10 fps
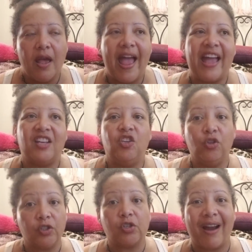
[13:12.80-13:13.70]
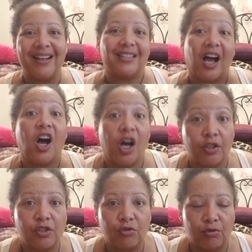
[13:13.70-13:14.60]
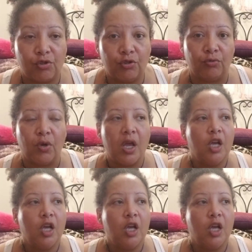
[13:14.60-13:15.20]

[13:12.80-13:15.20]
and you're trying to hustle too.